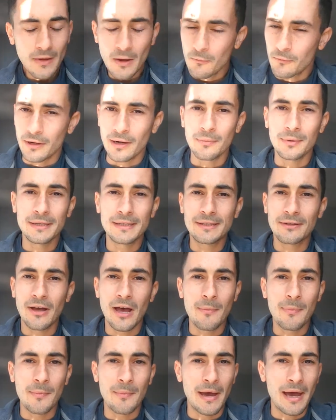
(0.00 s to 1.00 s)
we were able to still
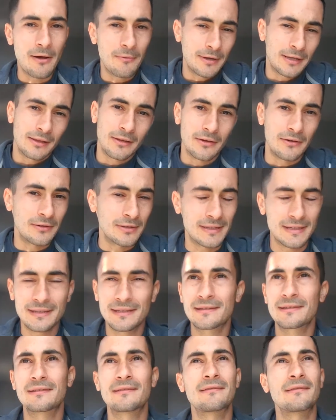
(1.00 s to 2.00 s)
help him out. We
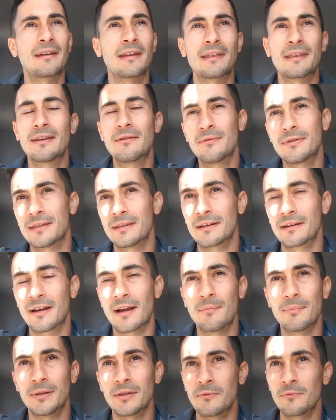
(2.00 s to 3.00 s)
closed, I think, within a
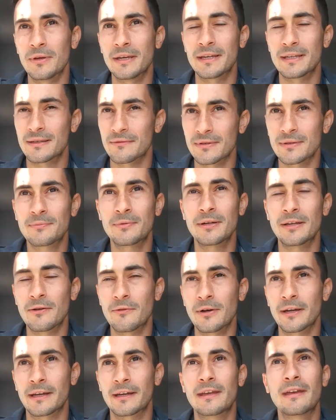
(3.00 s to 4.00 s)
couple of weeks. It was pretty
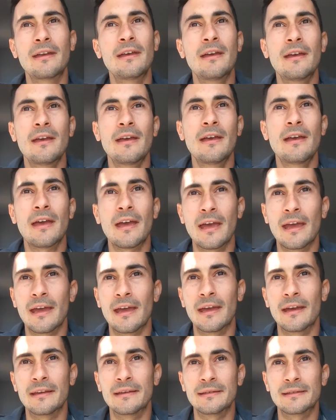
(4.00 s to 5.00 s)
quick.
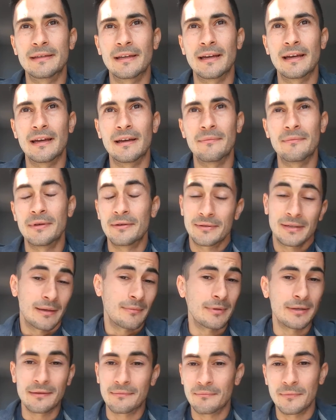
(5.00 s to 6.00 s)
And he was
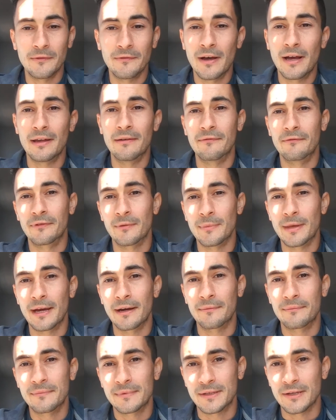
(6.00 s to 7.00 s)
able to move on from
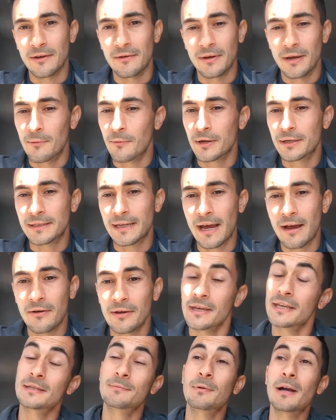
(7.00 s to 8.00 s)
there. So it worked
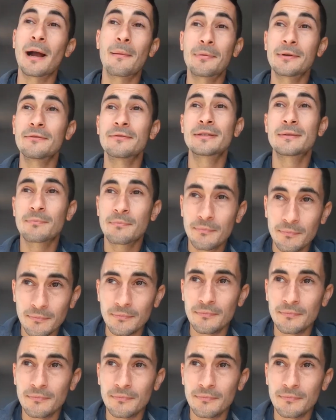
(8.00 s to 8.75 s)
out. His property was